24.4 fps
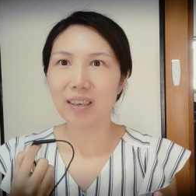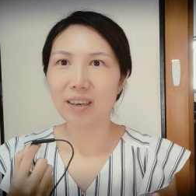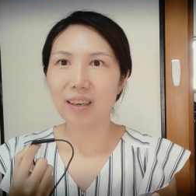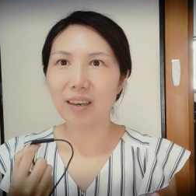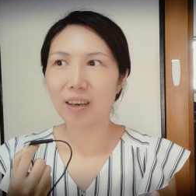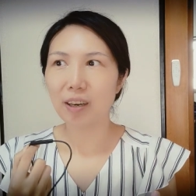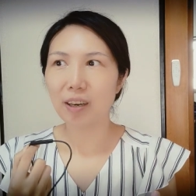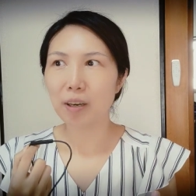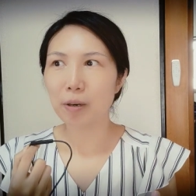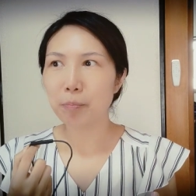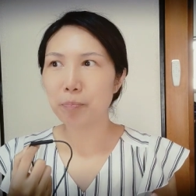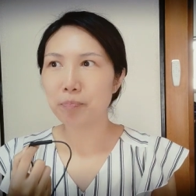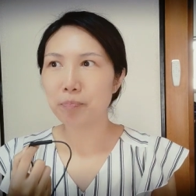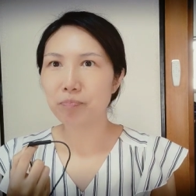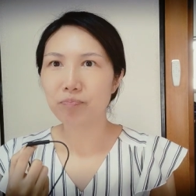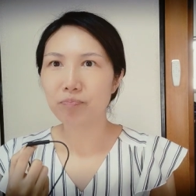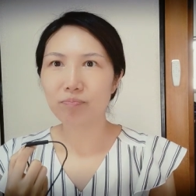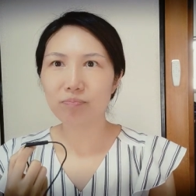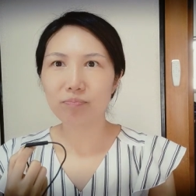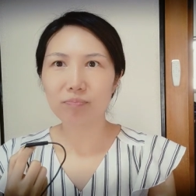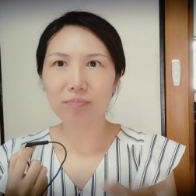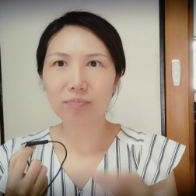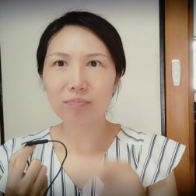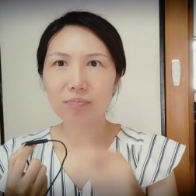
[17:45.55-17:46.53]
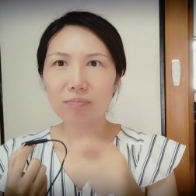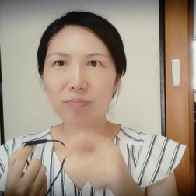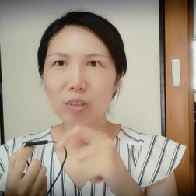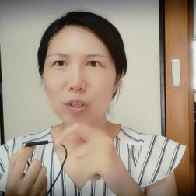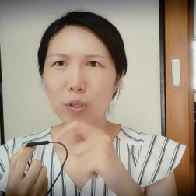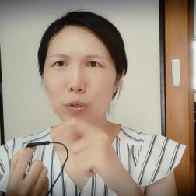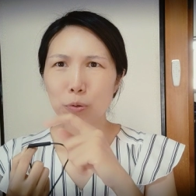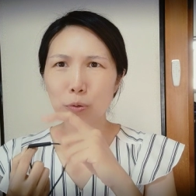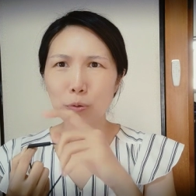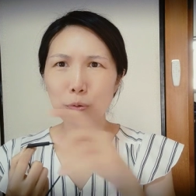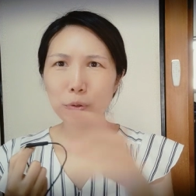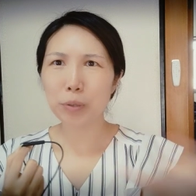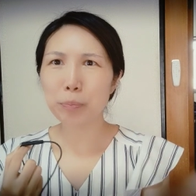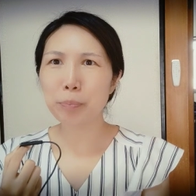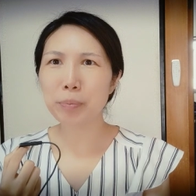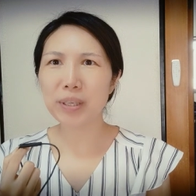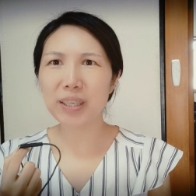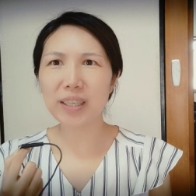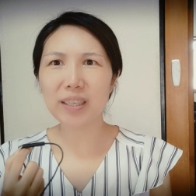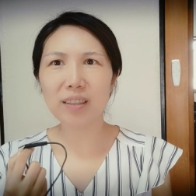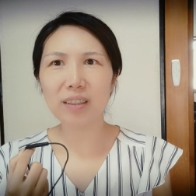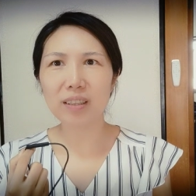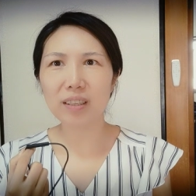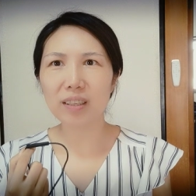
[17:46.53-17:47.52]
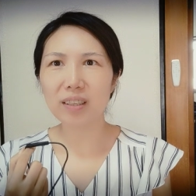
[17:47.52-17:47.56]
Um,
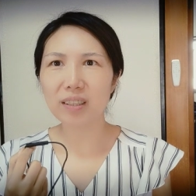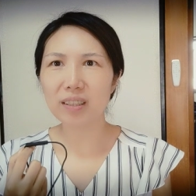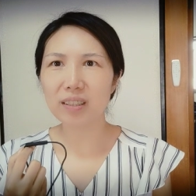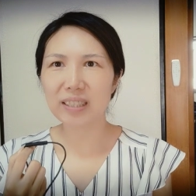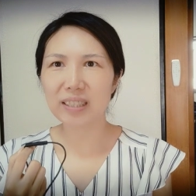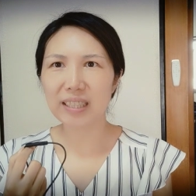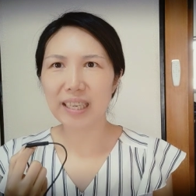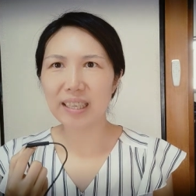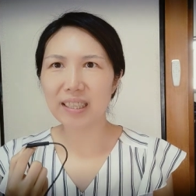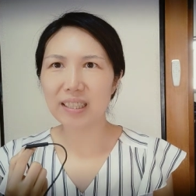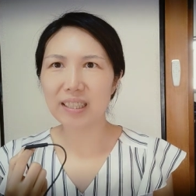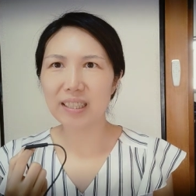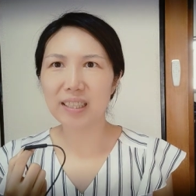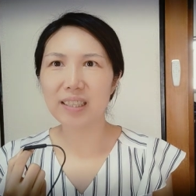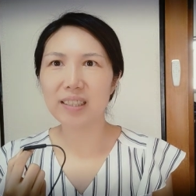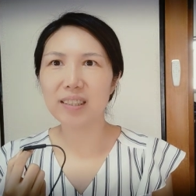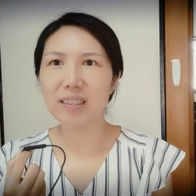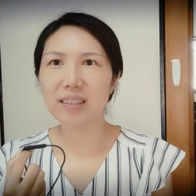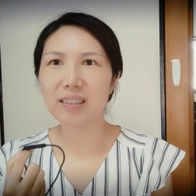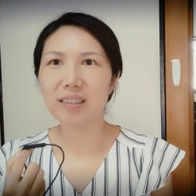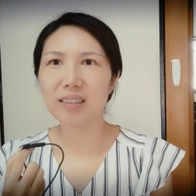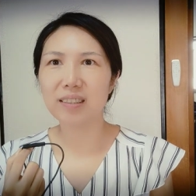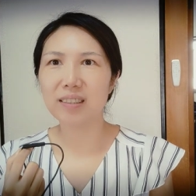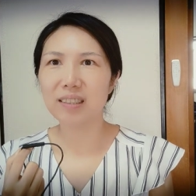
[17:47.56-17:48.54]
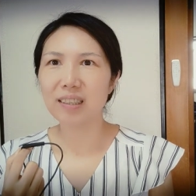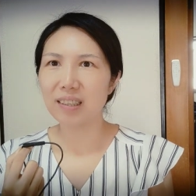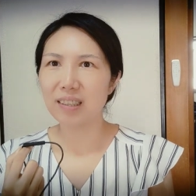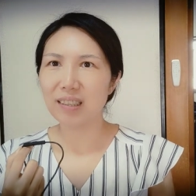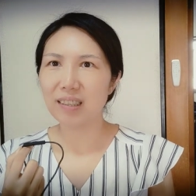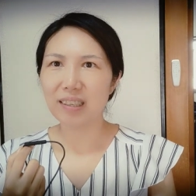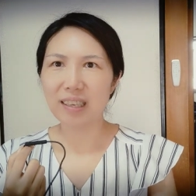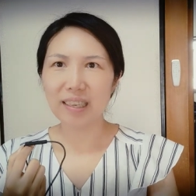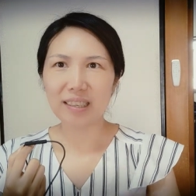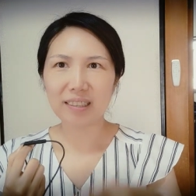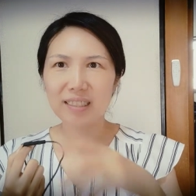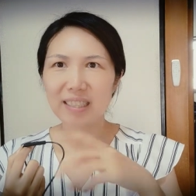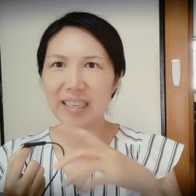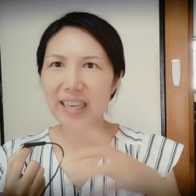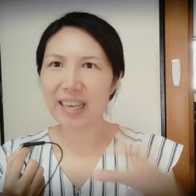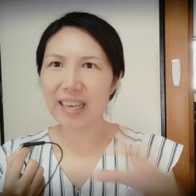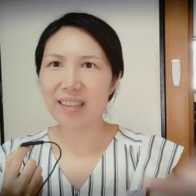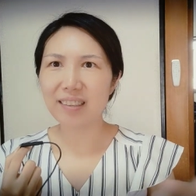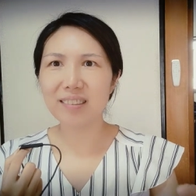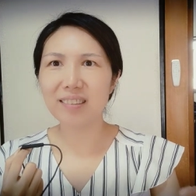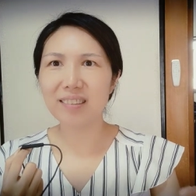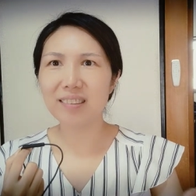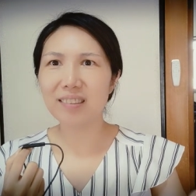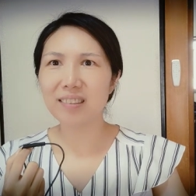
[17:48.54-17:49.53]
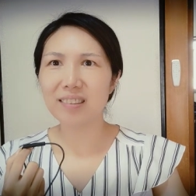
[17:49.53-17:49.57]
repeat the sentence like
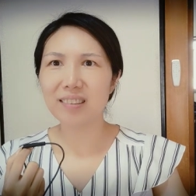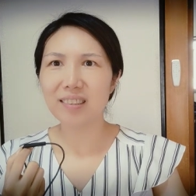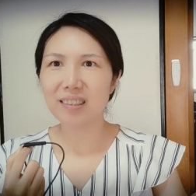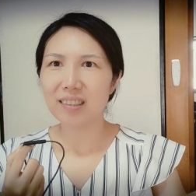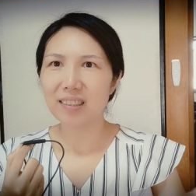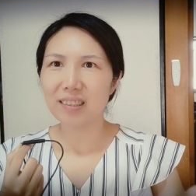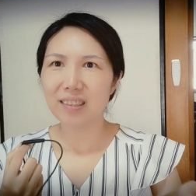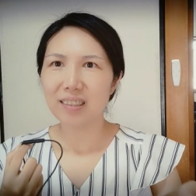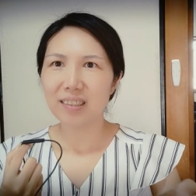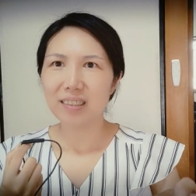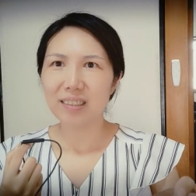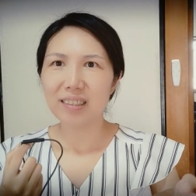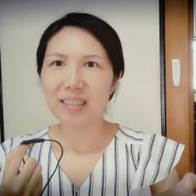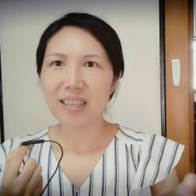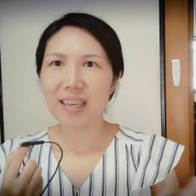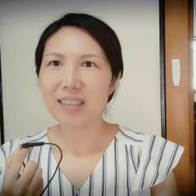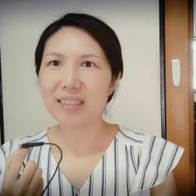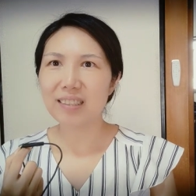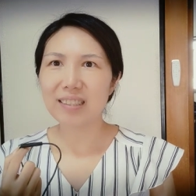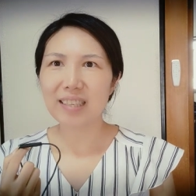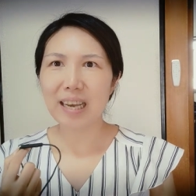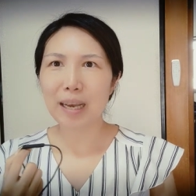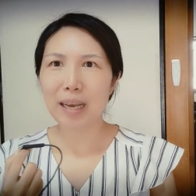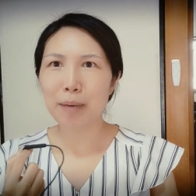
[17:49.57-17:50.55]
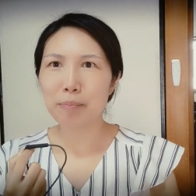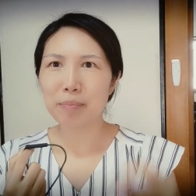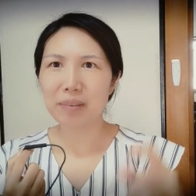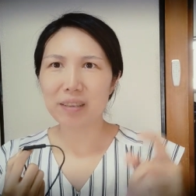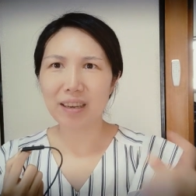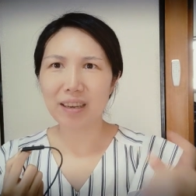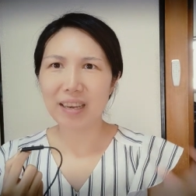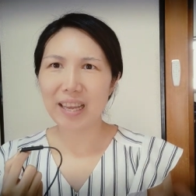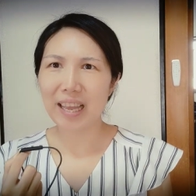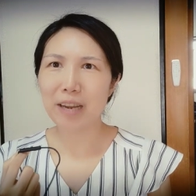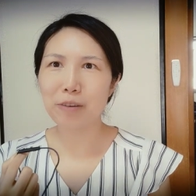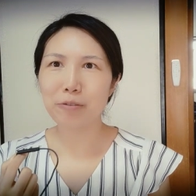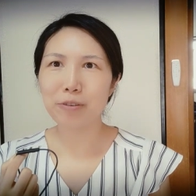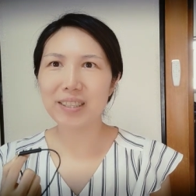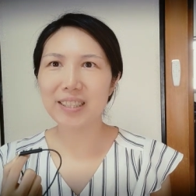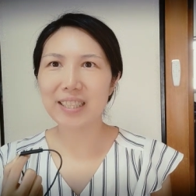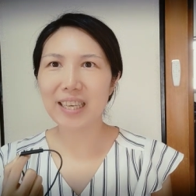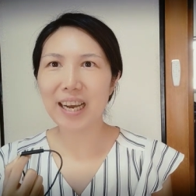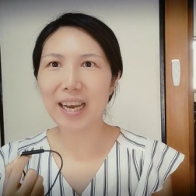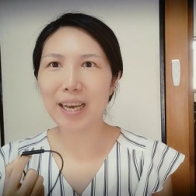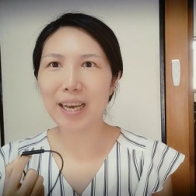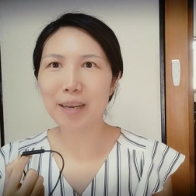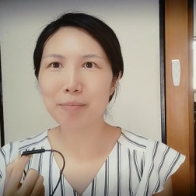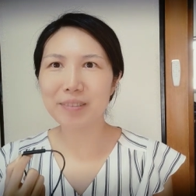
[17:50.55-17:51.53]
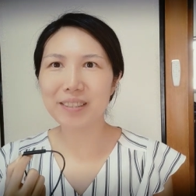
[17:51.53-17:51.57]
10, 10 times, 100
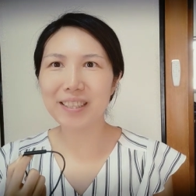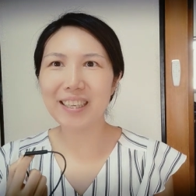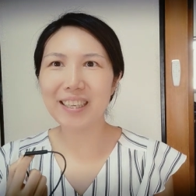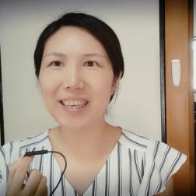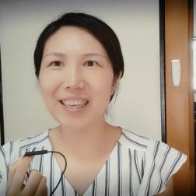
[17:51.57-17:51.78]
times